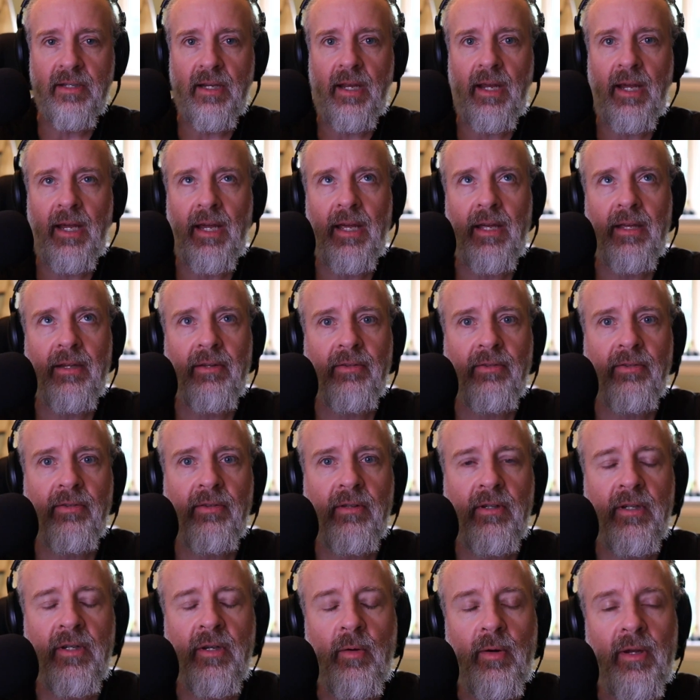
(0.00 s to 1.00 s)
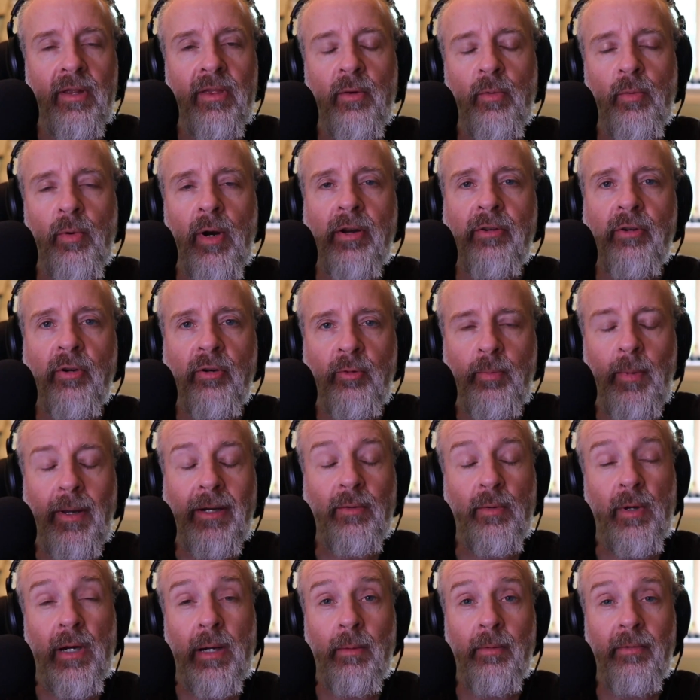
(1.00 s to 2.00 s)
as you know, in the retrospect,
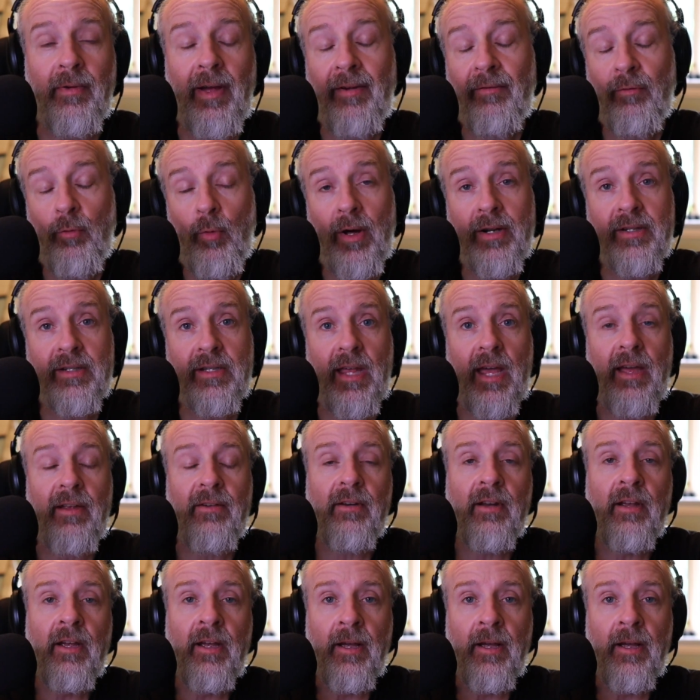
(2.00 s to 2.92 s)
when I've watched that